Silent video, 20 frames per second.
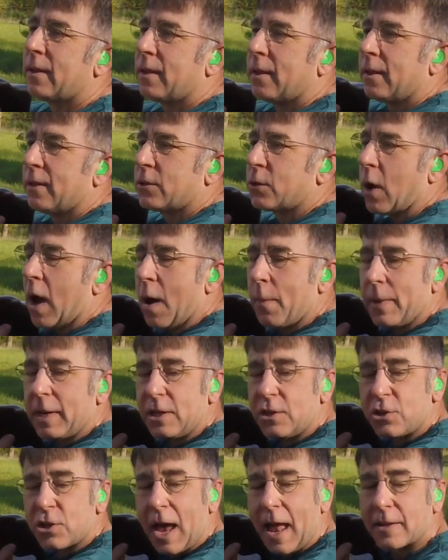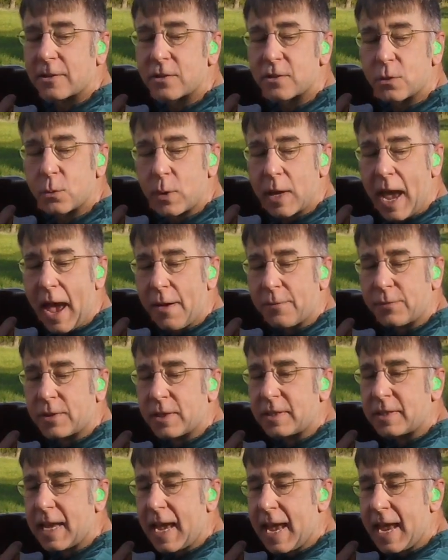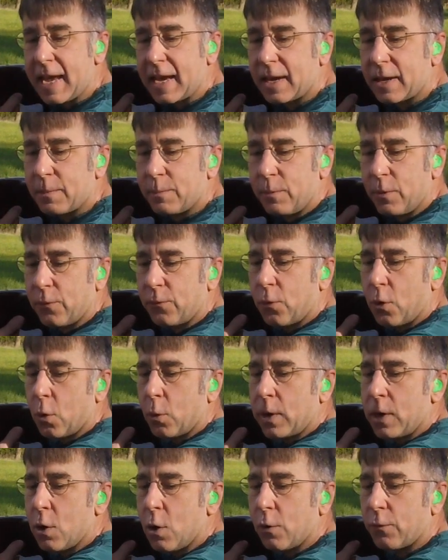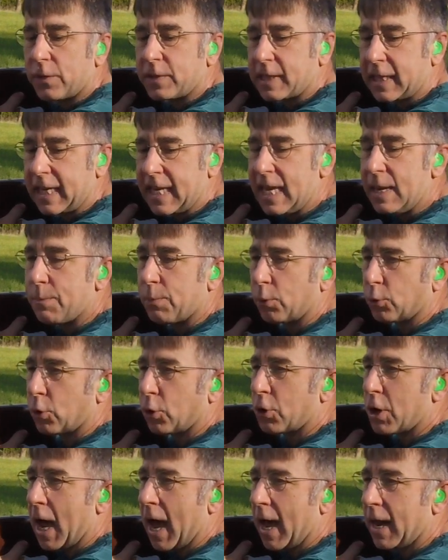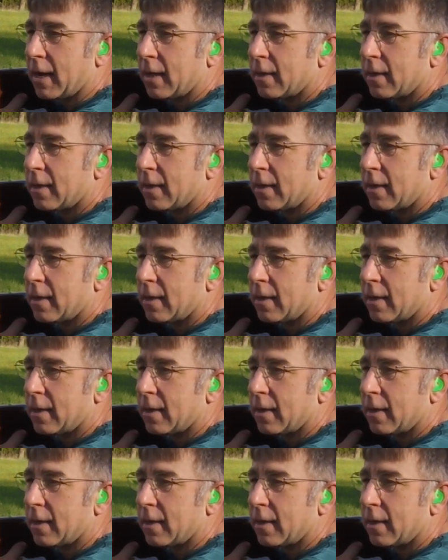So how many shots do we have to take before we know if it's a keeper or not?